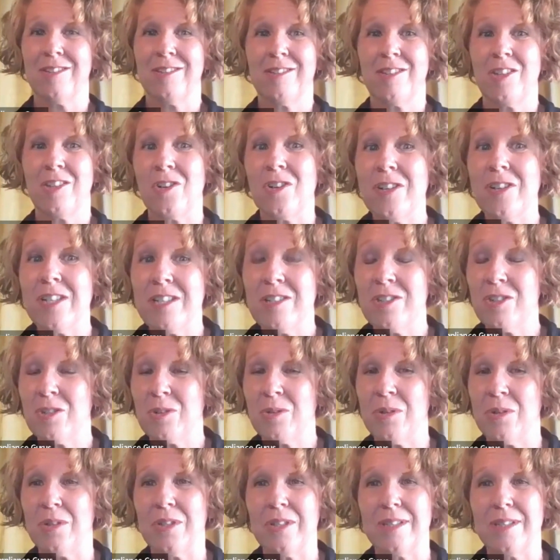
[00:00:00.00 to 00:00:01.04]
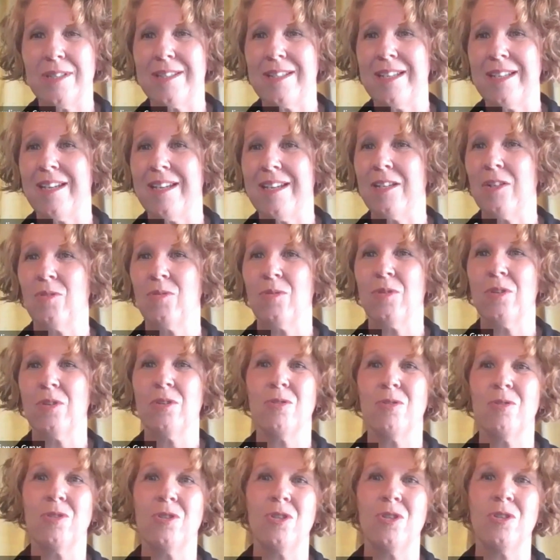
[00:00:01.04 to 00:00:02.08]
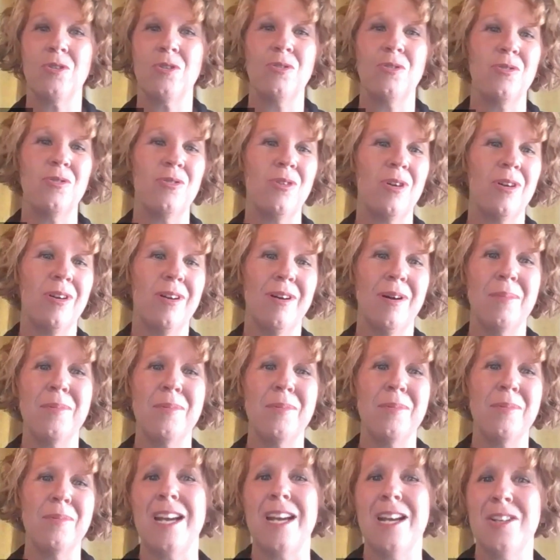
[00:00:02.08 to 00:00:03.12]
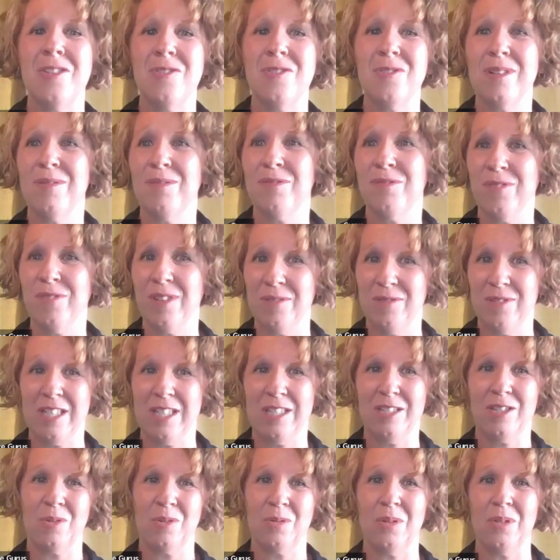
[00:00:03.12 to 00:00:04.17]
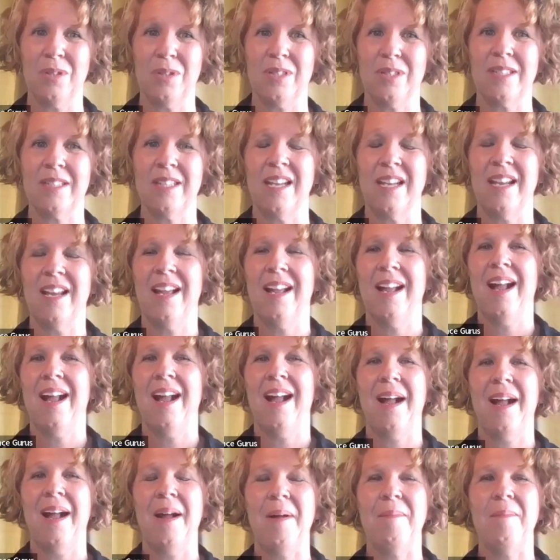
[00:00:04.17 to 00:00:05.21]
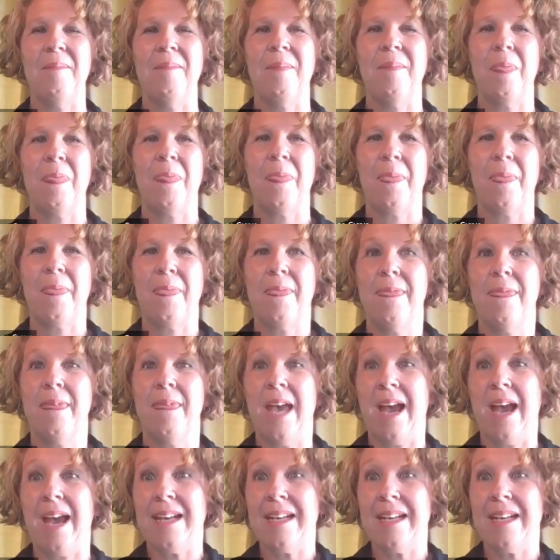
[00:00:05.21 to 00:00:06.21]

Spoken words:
30 schools and grew to almost 150 schools. That